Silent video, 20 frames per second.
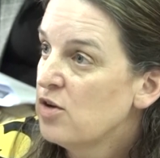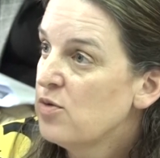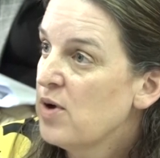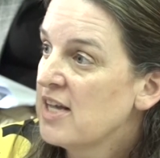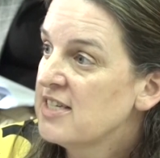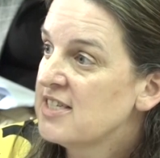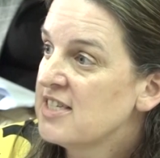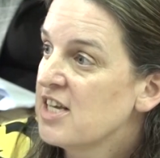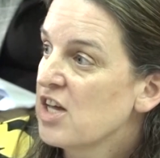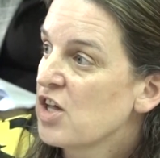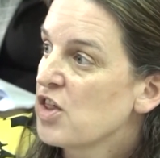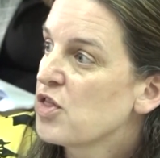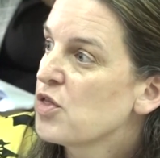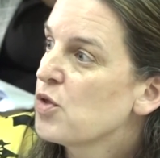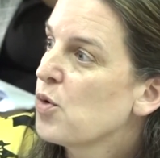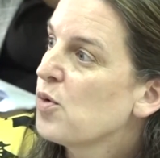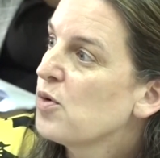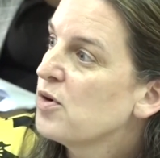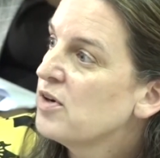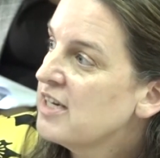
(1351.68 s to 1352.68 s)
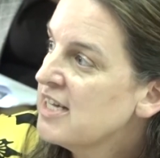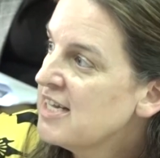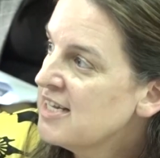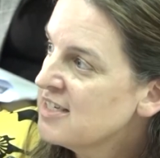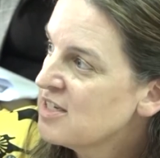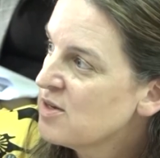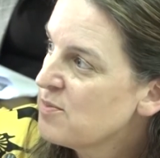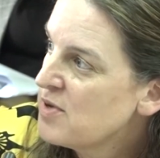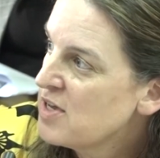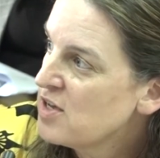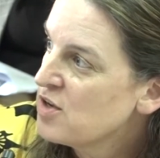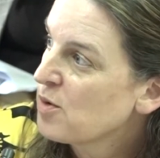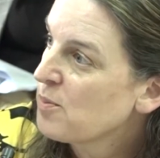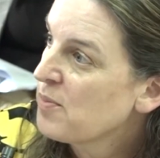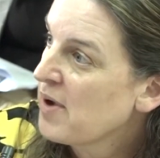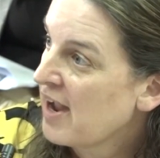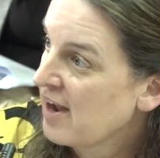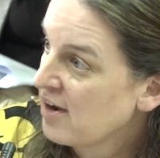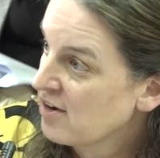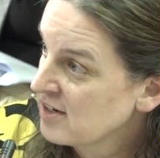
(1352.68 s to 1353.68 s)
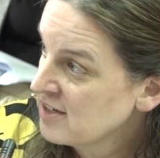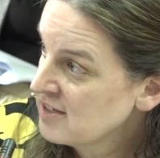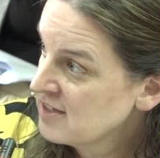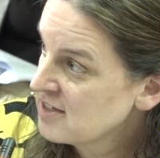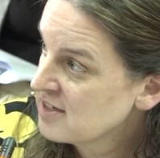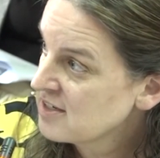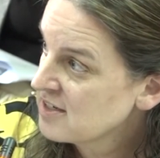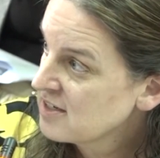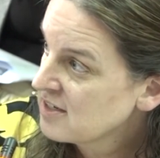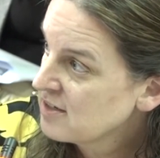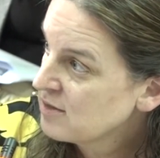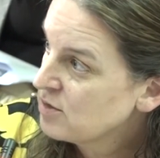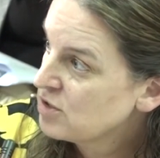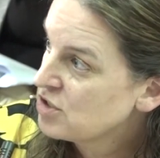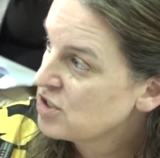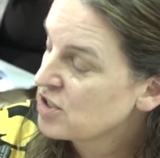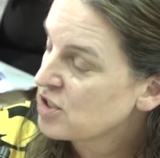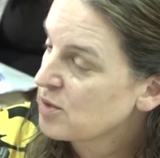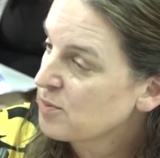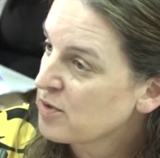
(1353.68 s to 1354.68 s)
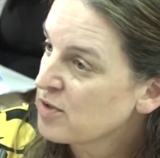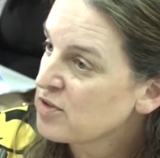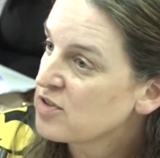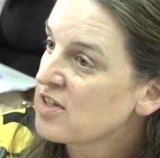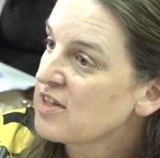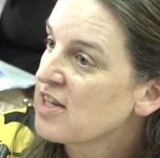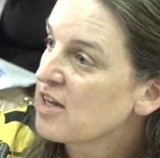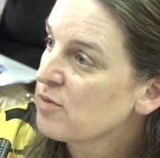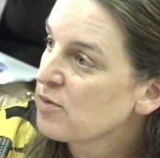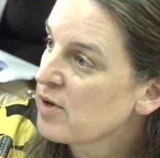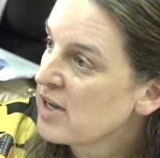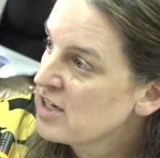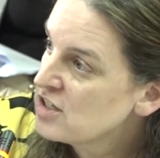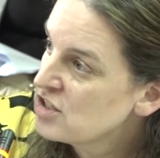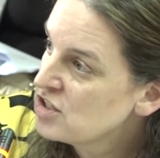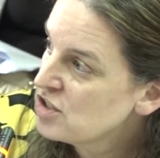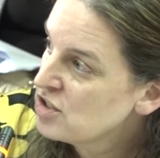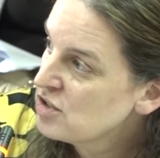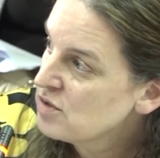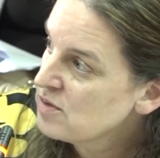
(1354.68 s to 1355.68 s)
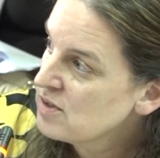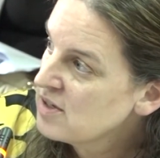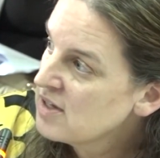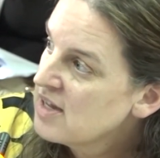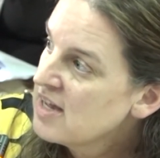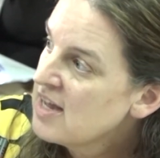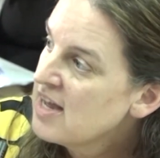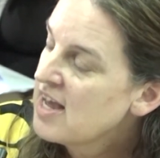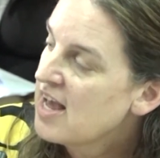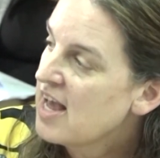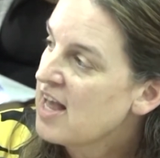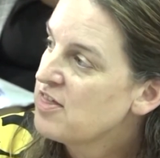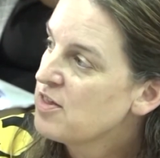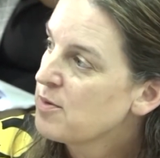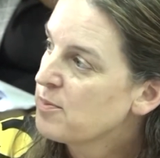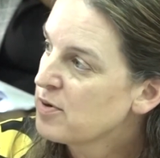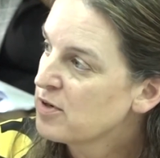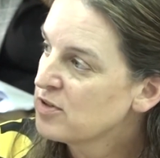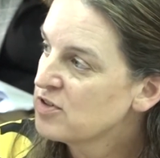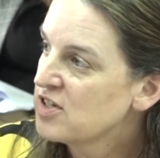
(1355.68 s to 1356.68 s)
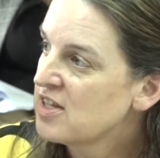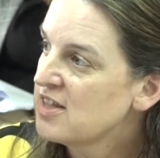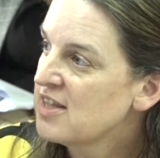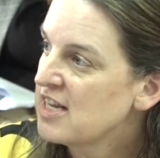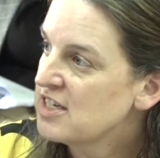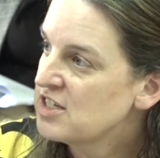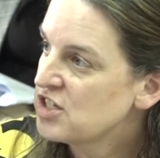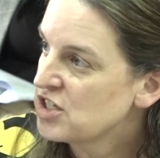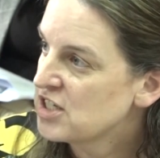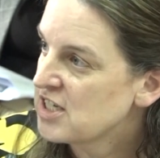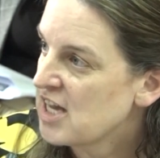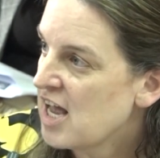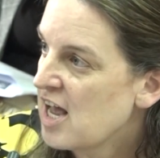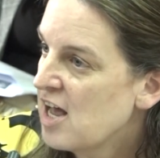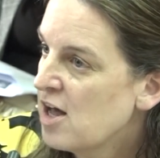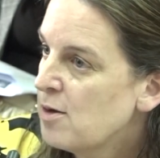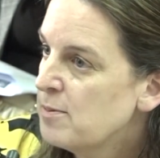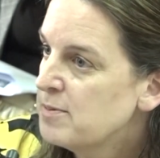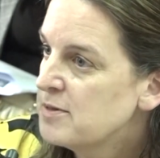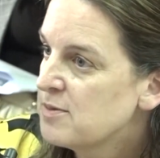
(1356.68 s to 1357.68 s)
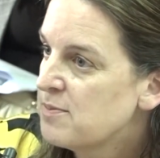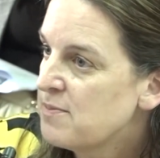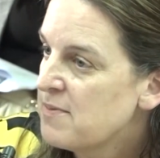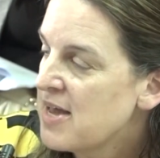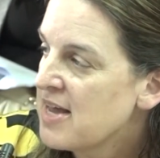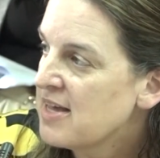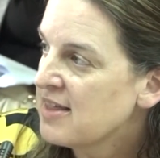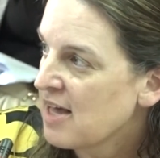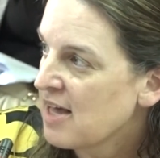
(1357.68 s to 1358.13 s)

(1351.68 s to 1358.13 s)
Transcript: has the authority to be your parent, which is the person that raised you, and the person that just helped make